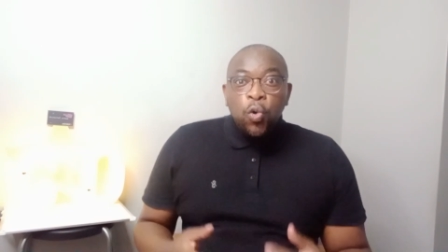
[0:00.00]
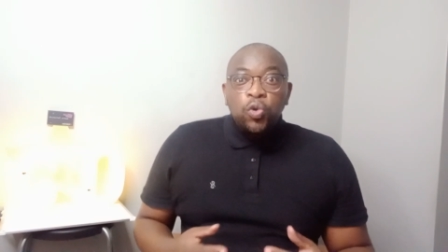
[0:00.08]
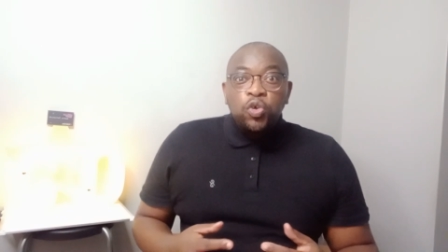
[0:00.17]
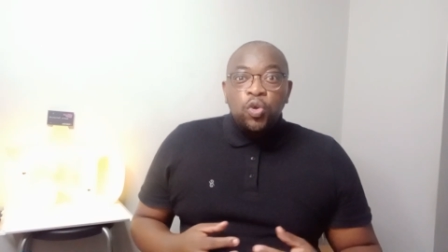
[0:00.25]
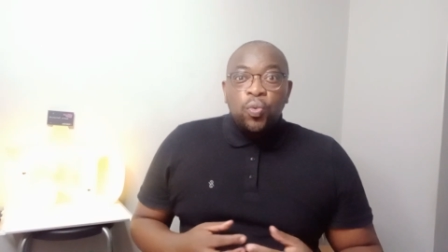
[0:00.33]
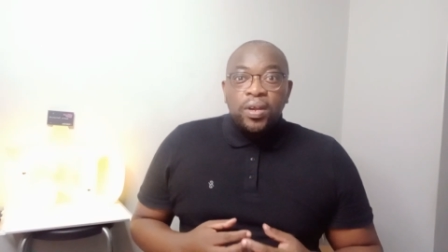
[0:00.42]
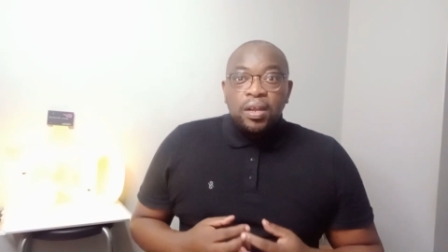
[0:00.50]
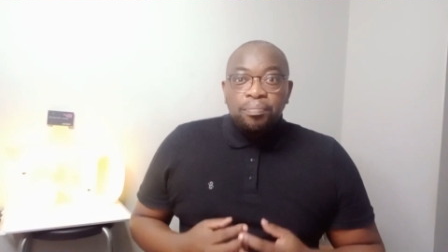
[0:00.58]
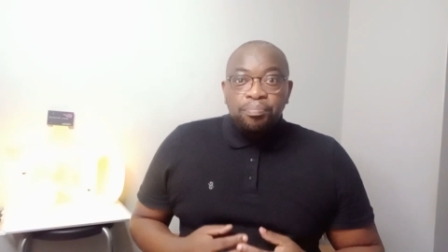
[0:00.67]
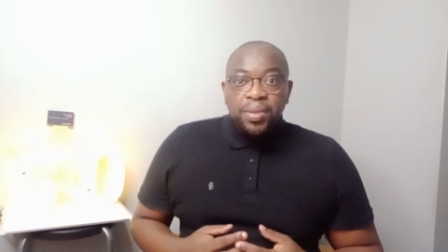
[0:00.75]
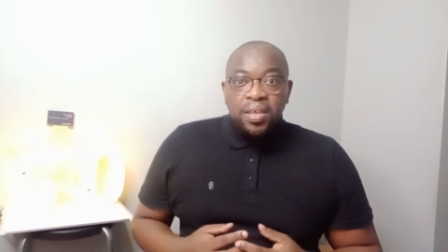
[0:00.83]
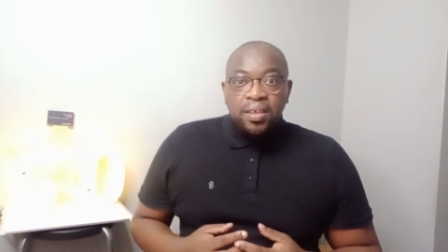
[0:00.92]
Who do you want to
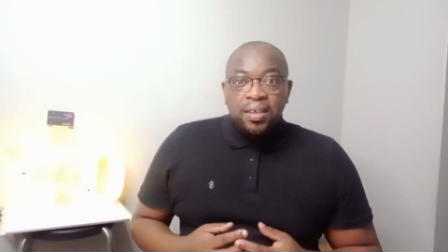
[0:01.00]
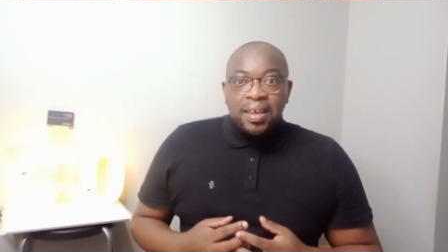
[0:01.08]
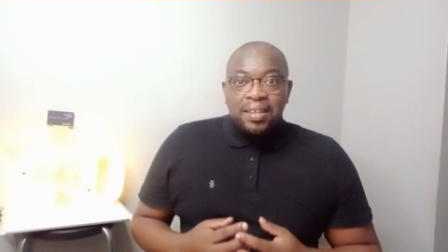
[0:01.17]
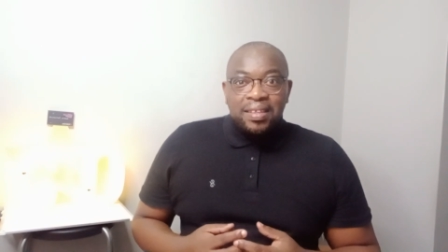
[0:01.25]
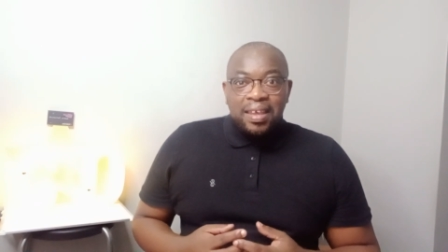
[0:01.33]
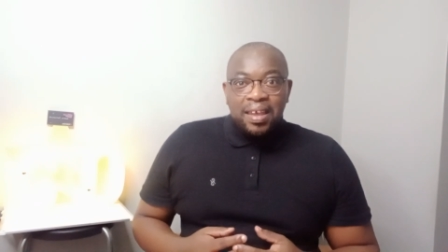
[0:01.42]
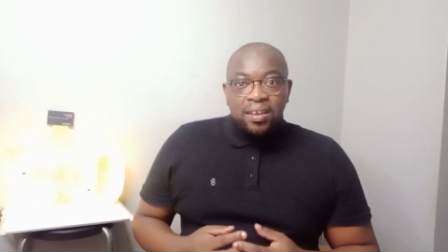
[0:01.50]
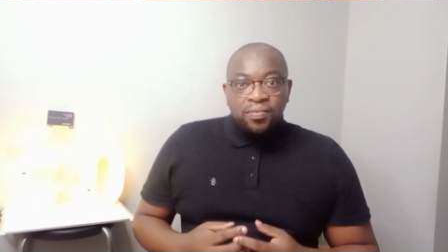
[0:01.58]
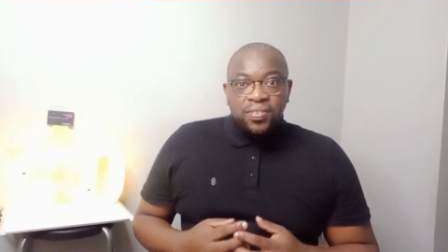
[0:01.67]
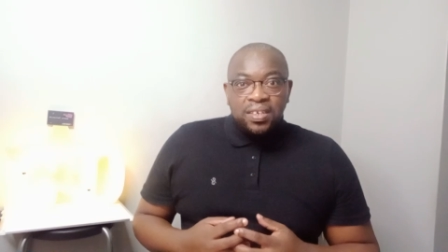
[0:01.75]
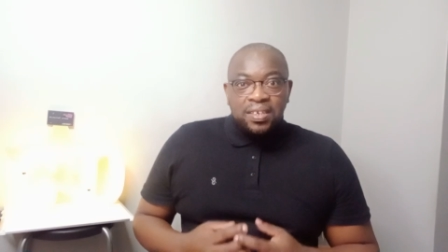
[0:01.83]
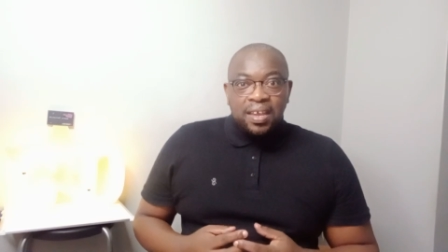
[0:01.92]
be at the end
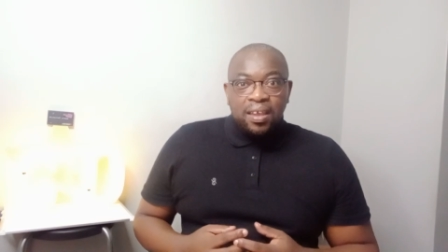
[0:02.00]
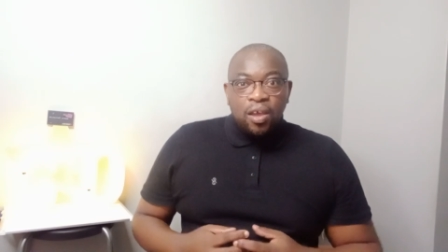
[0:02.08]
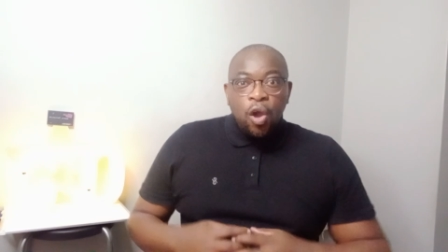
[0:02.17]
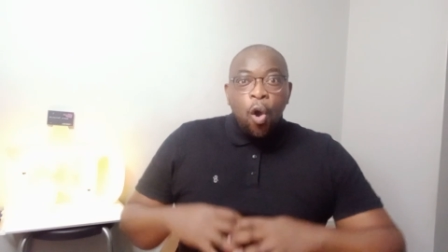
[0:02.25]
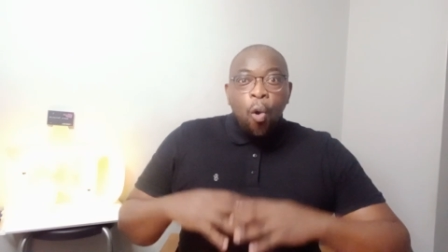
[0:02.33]
of the day?